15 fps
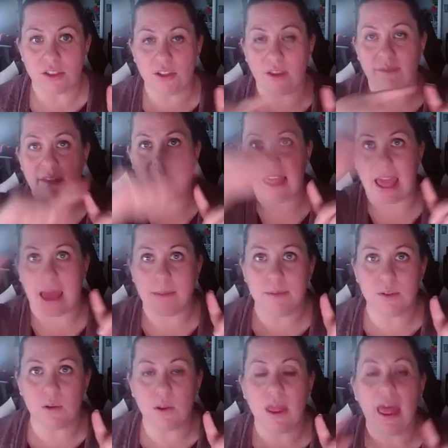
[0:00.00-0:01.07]
so you have the
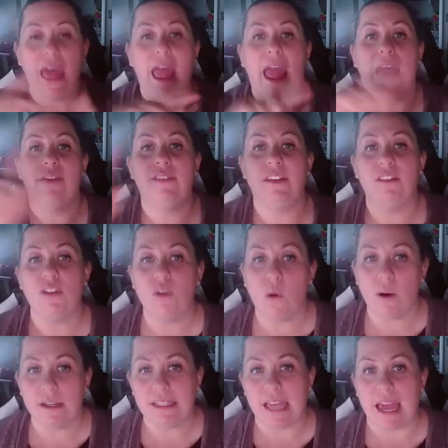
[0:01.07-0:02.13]
capsule and then the
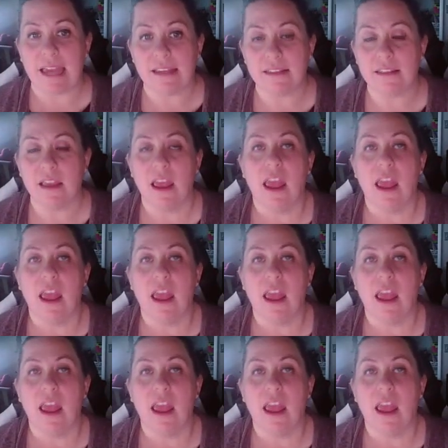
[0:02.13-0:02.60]
cortex.